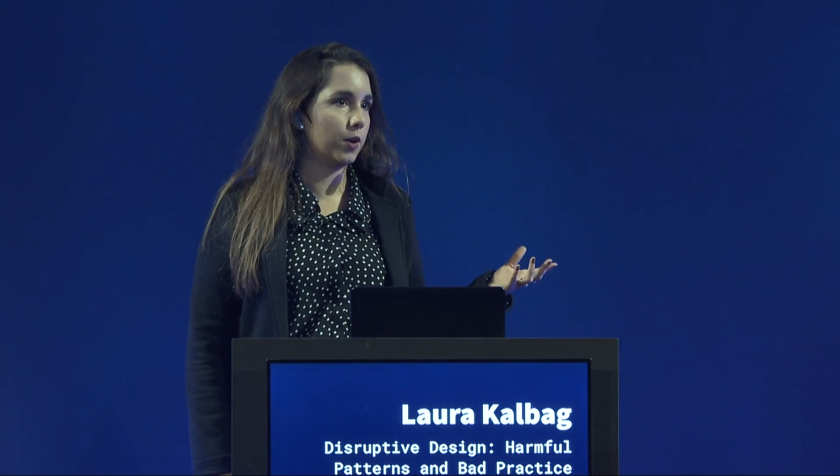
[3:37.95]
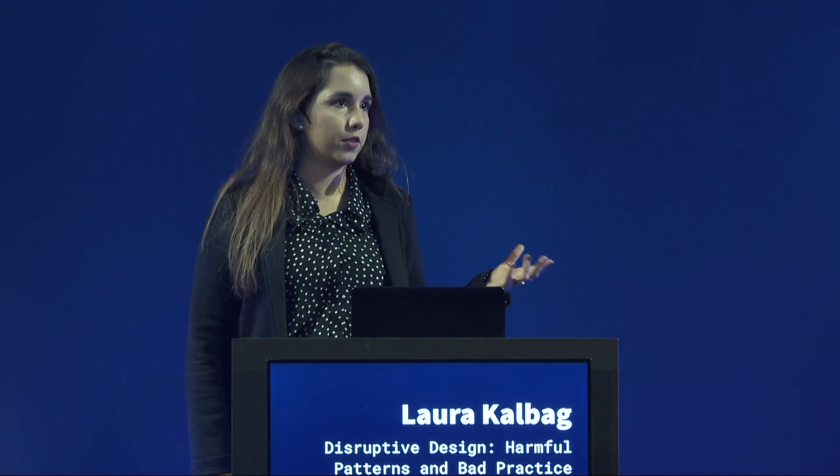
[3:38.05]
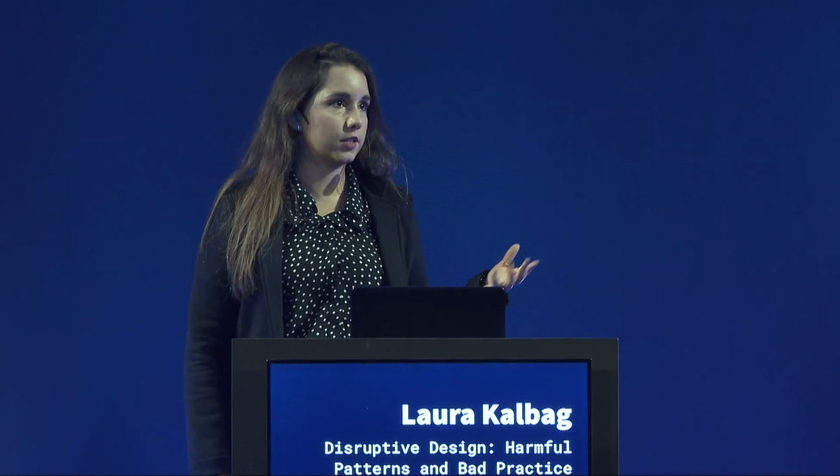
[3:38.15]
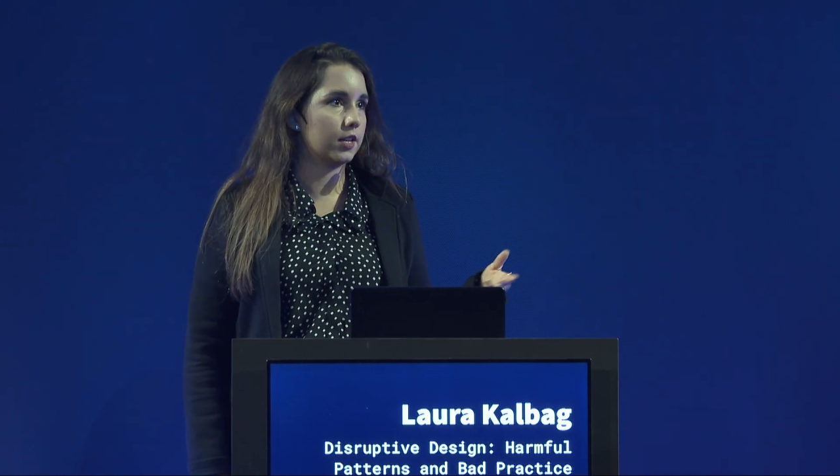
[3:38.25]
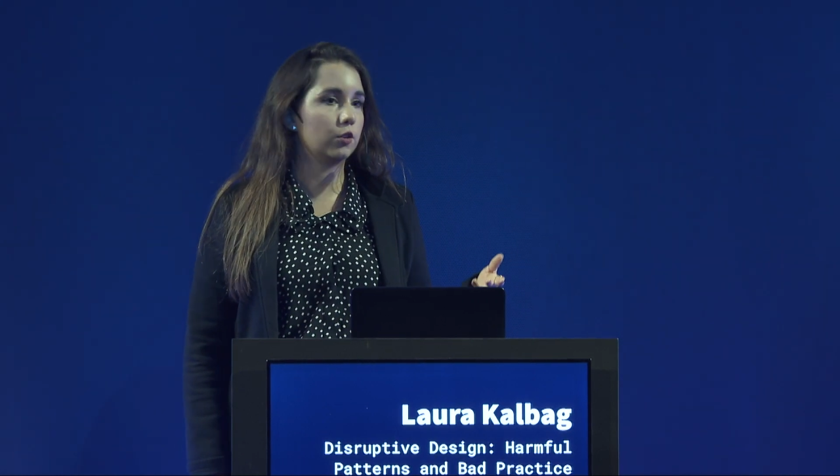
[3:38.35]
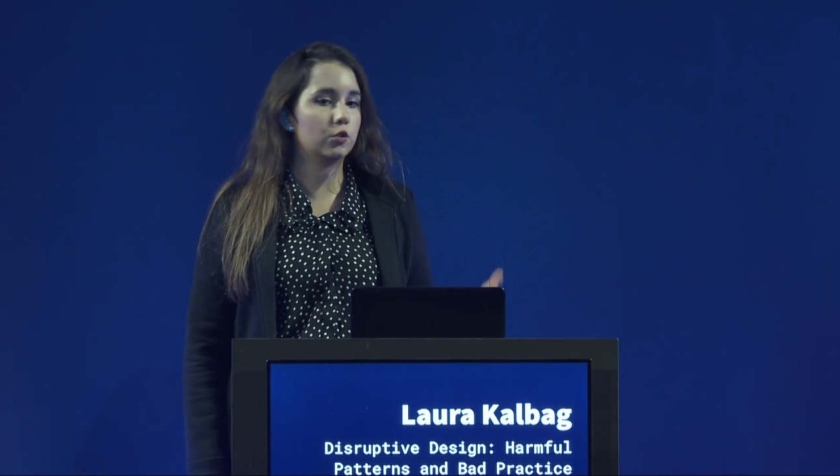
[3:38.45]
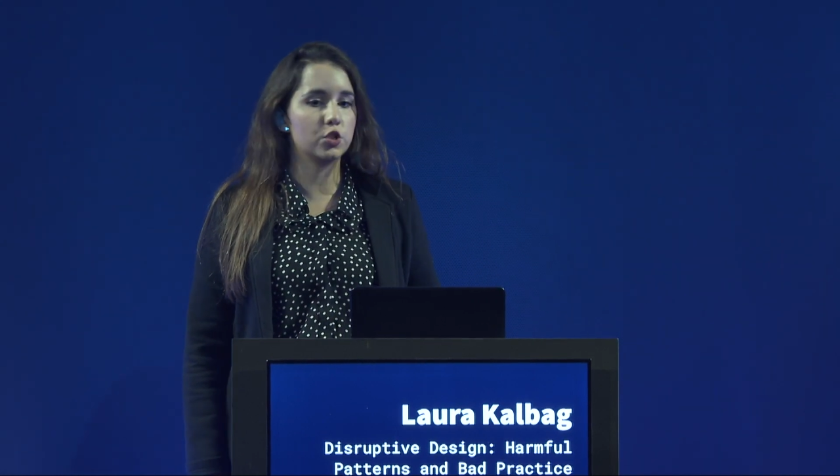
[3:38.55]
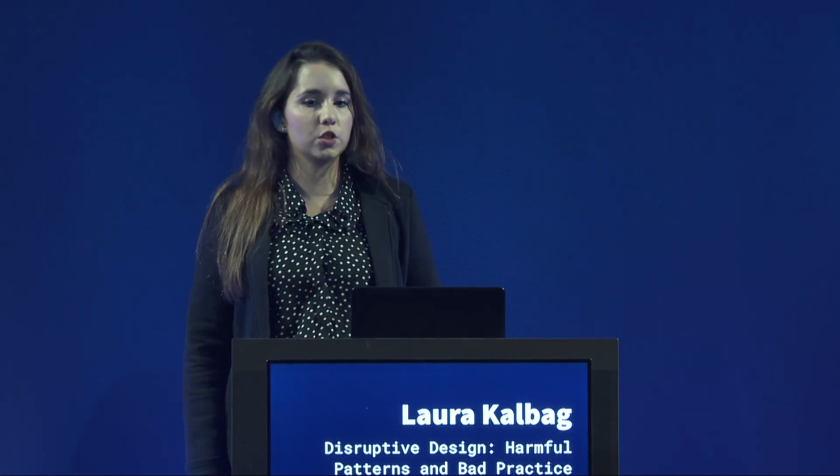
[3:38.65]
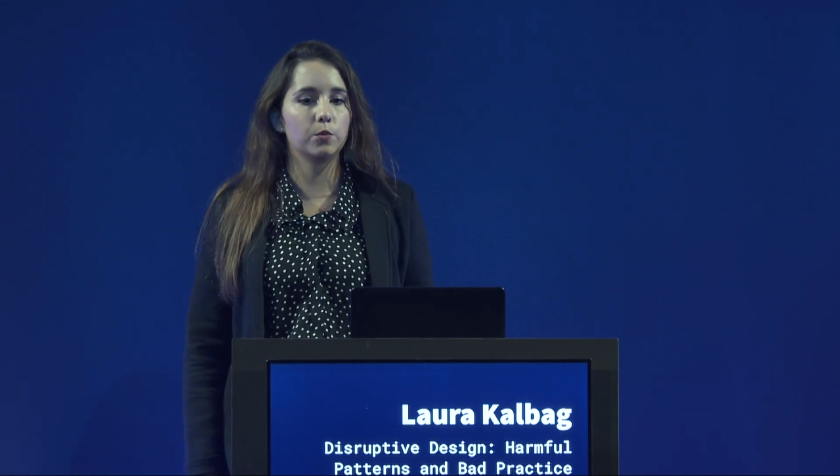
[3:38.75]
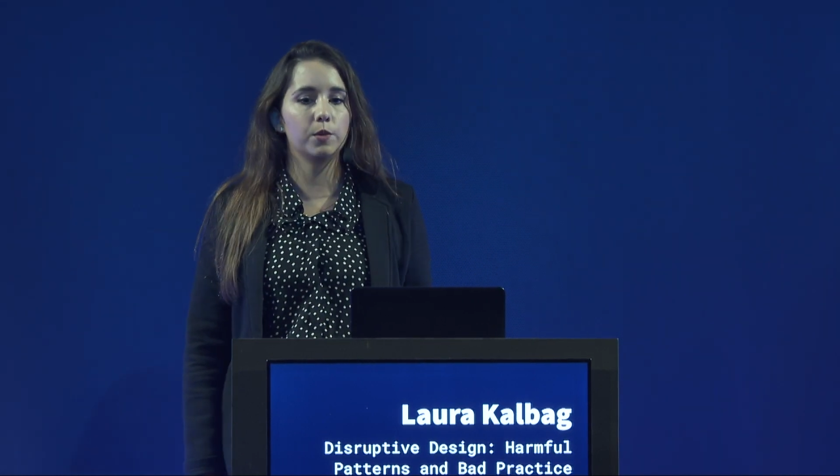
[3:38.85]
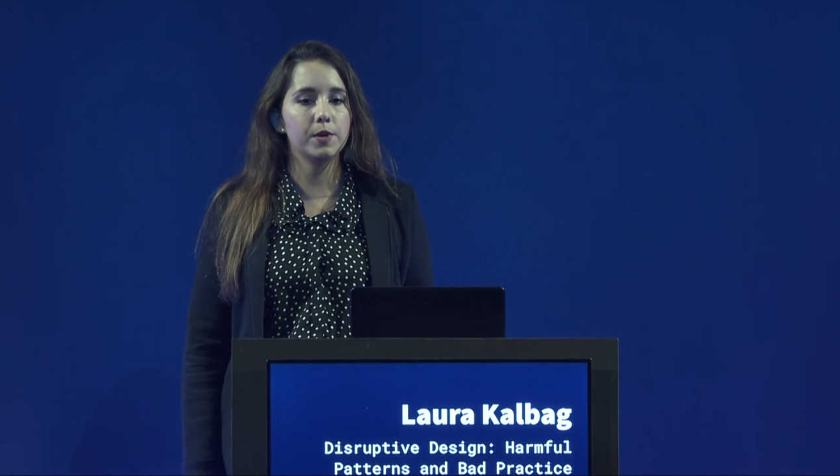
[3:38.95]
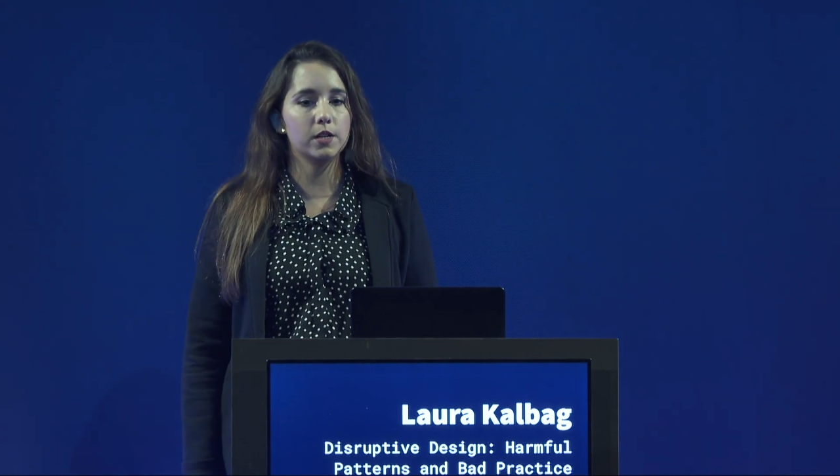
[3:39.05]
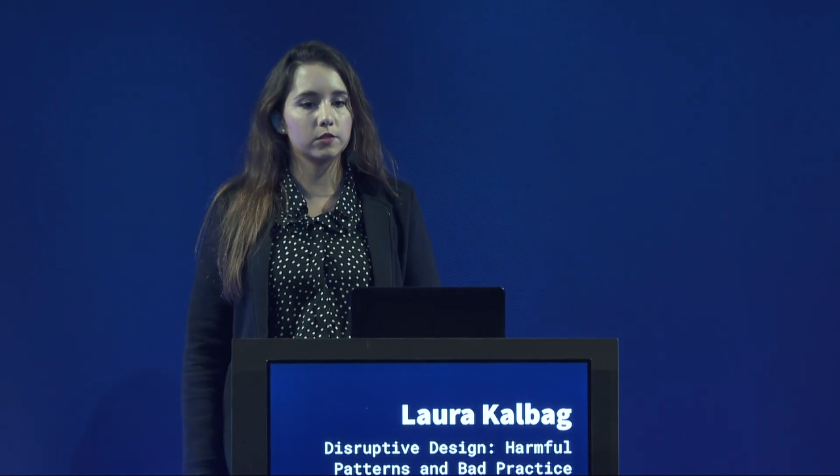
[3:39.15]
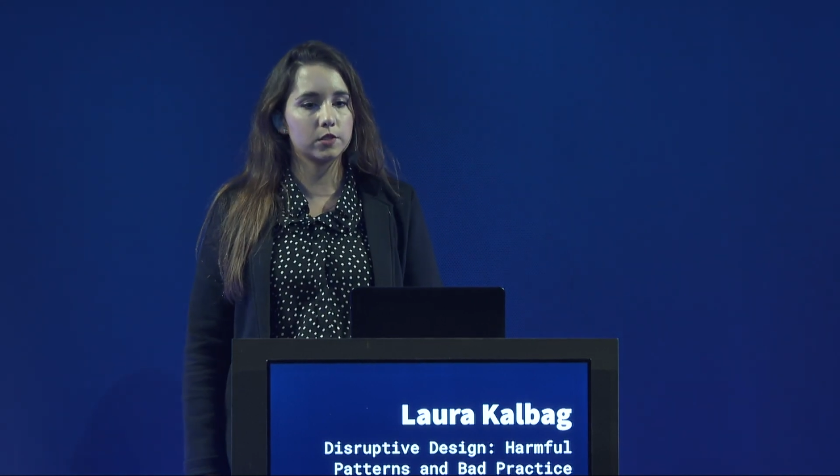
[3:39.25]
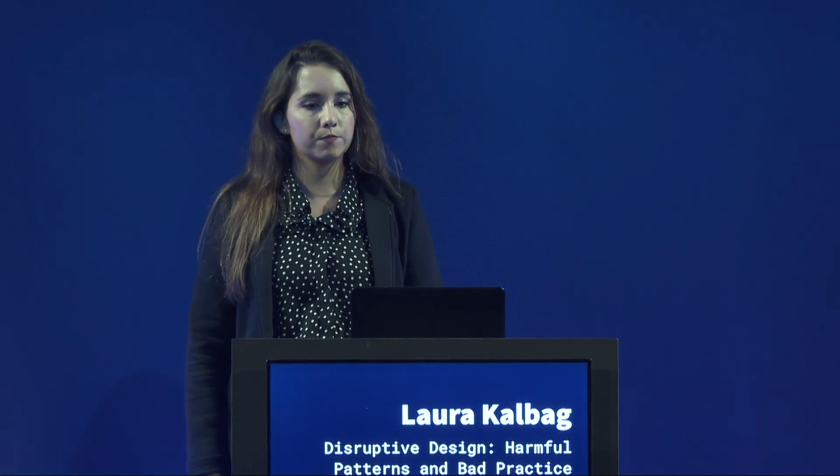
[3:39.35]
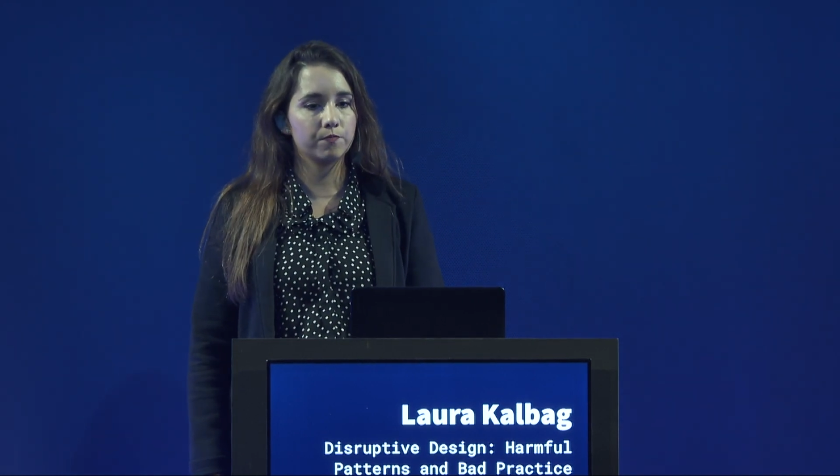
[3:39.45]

by the technology that we build.